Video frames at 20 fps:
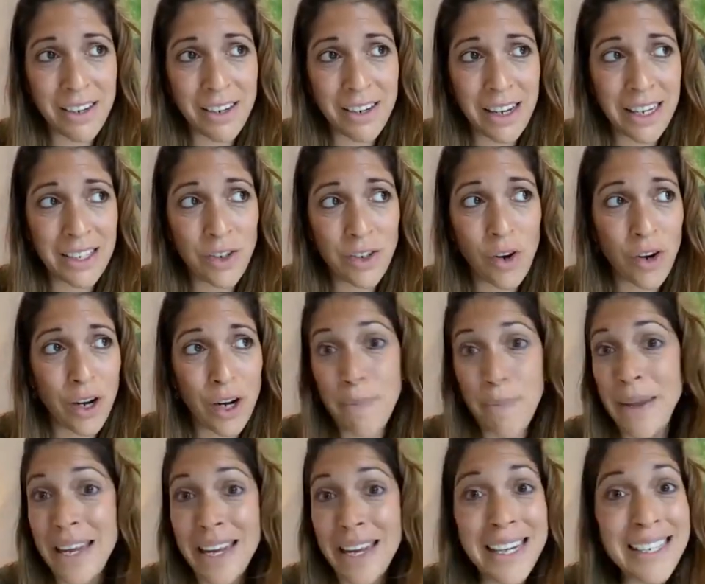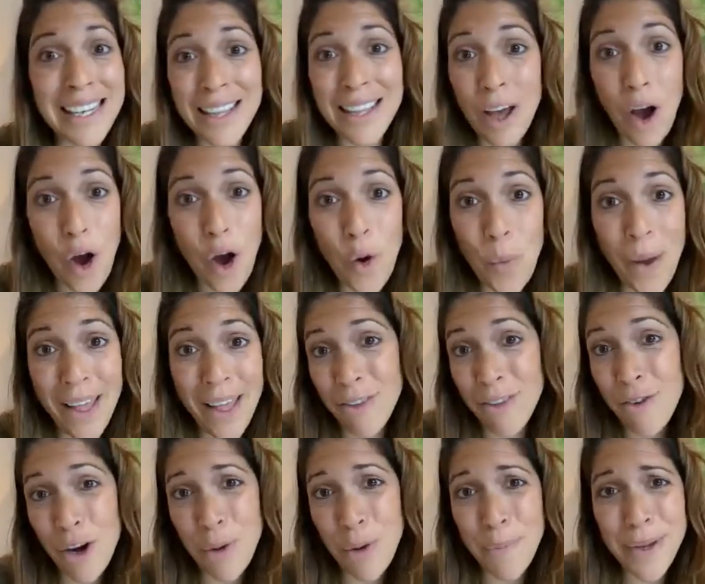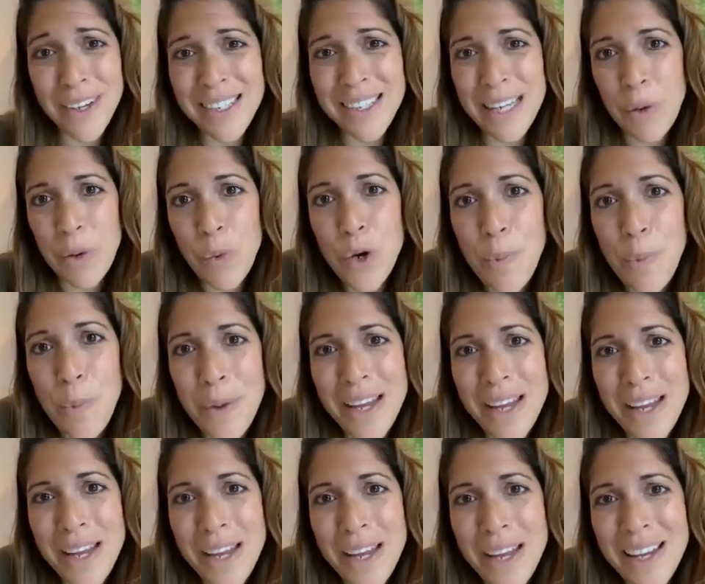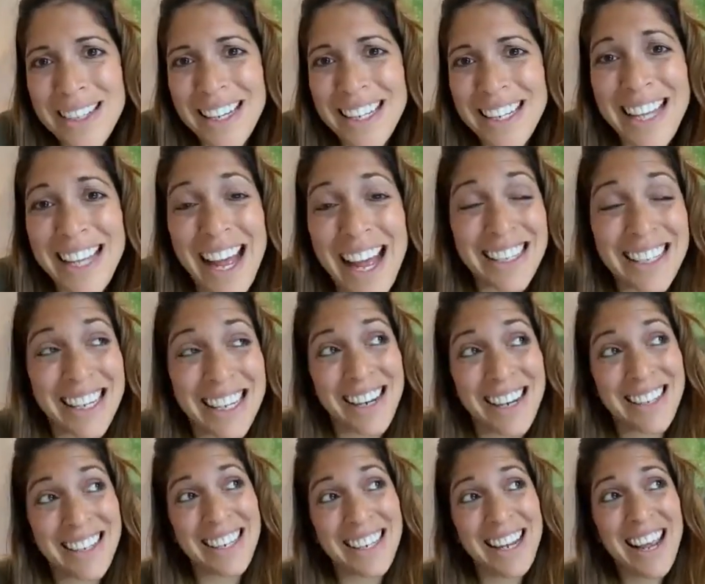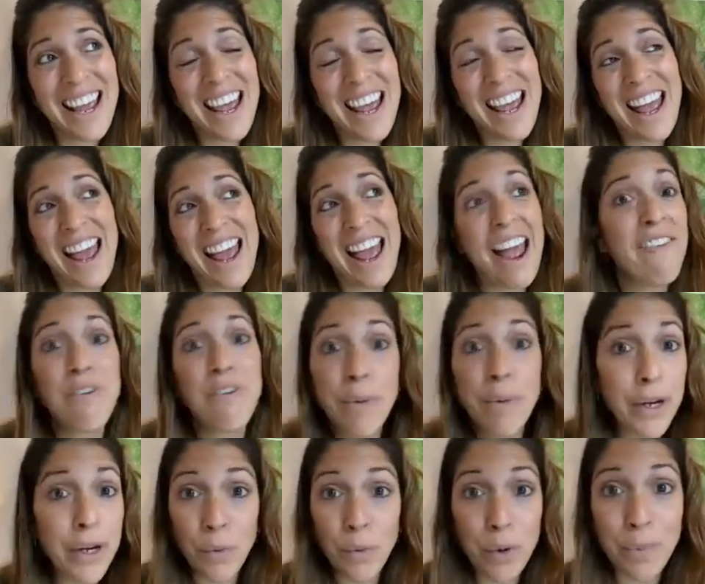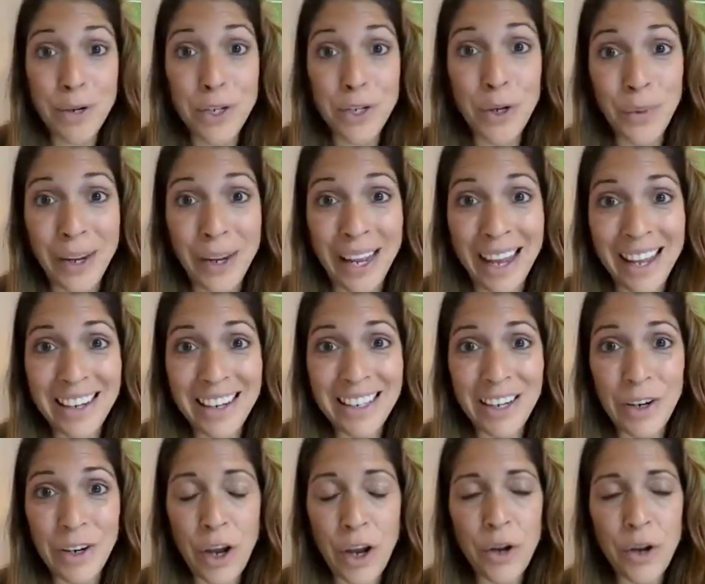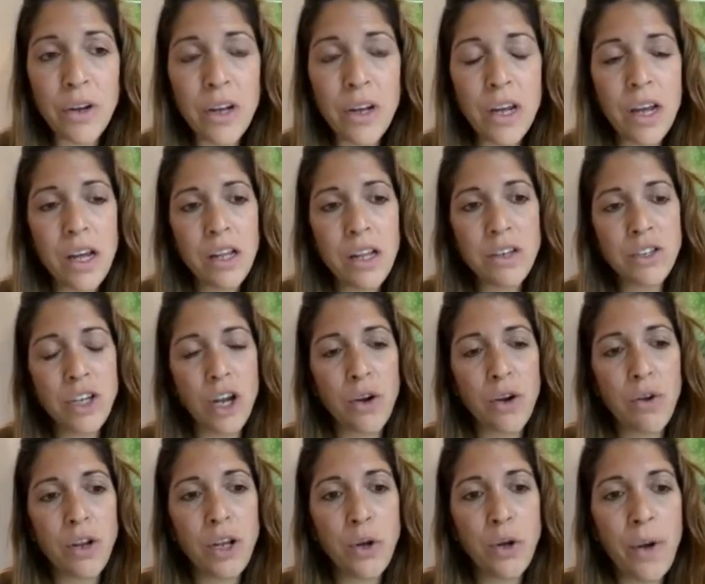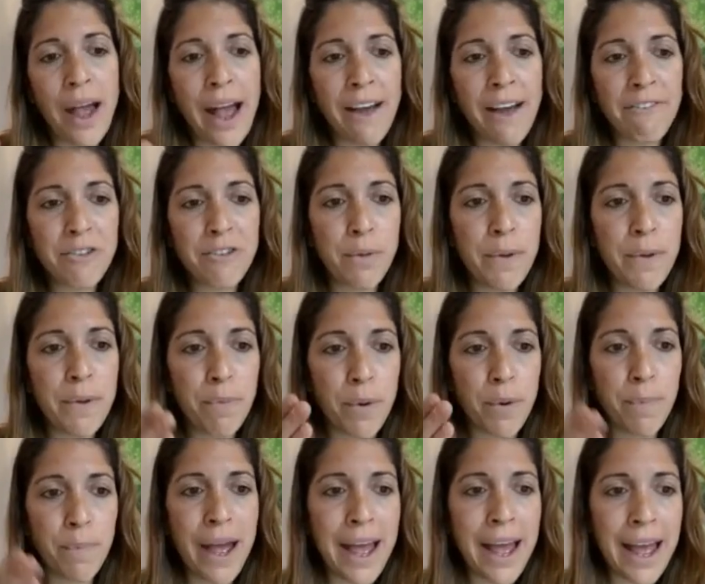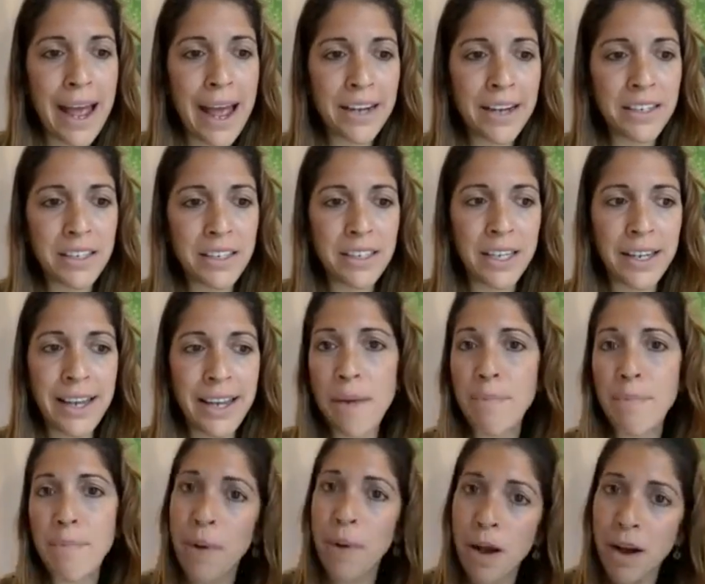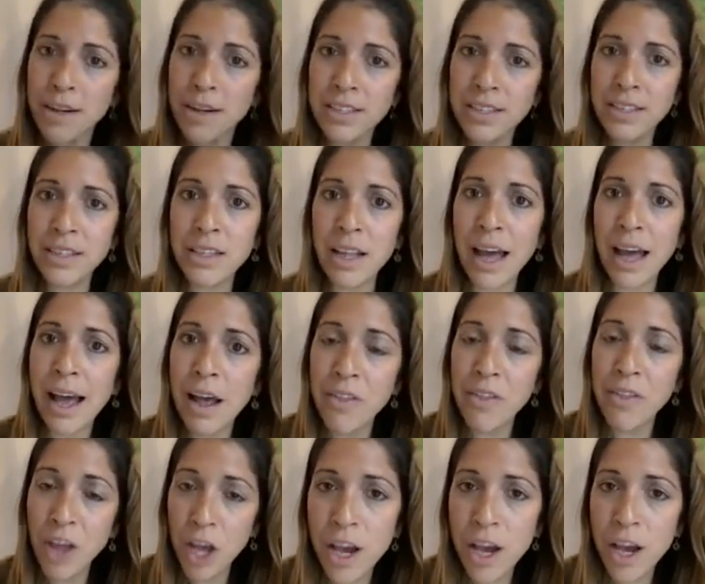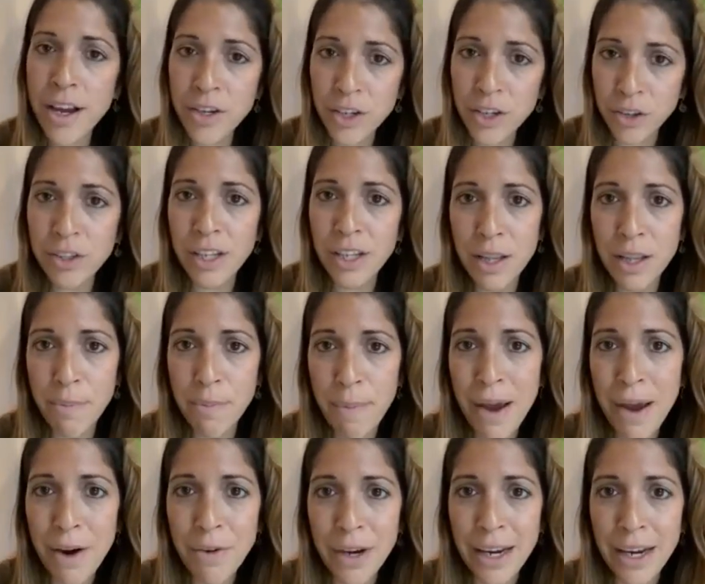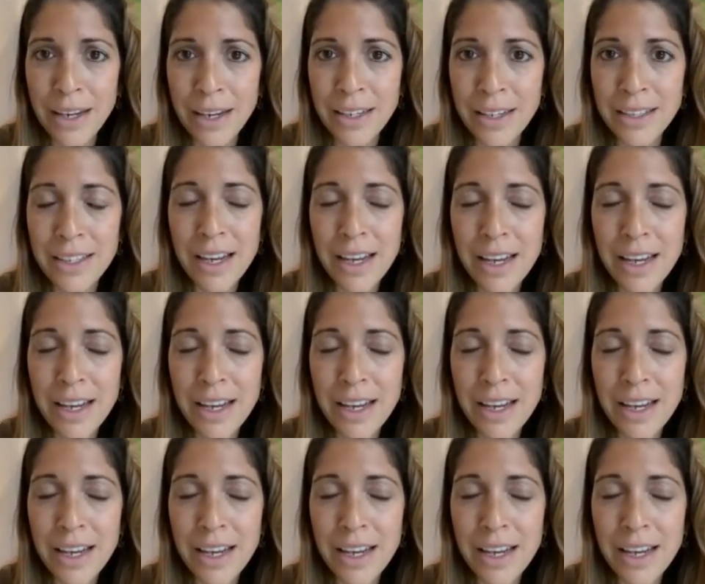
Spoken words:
not going to be easy the whole way through, because it wouldn't be a success and everybody would be doing it, you know. So you have to be prepared to get past the hurdles and the barriers.